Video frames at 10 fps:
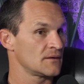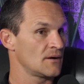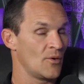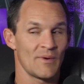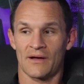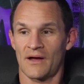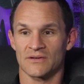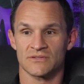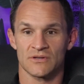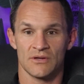oh my
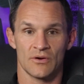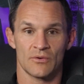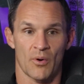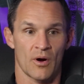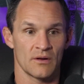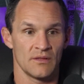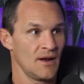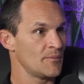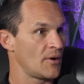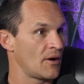gosh, you're part of the
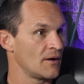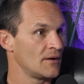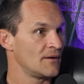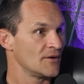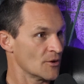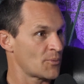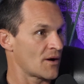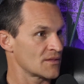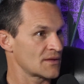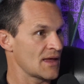number. You're
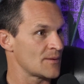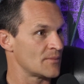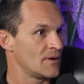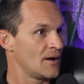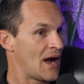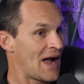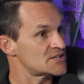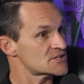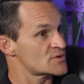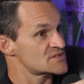part of the game. I
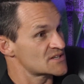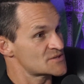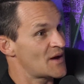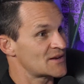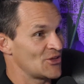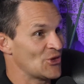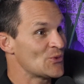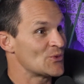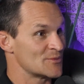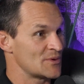just wasn't expecting
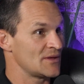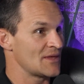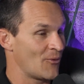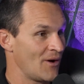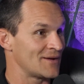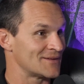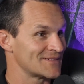you to be that one.